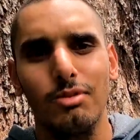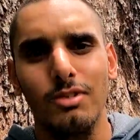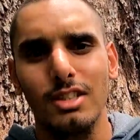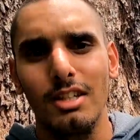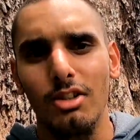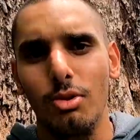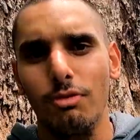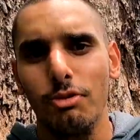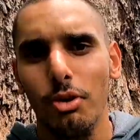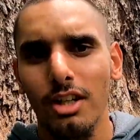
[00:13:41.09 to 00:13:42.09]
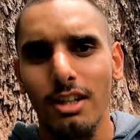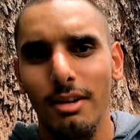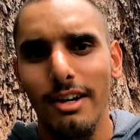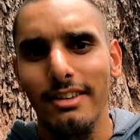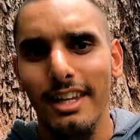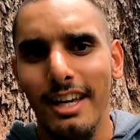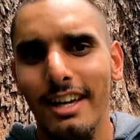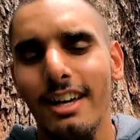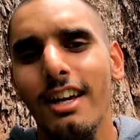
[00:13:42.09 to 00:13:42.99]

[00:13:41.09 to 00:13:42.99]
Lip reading: just under 240, around there.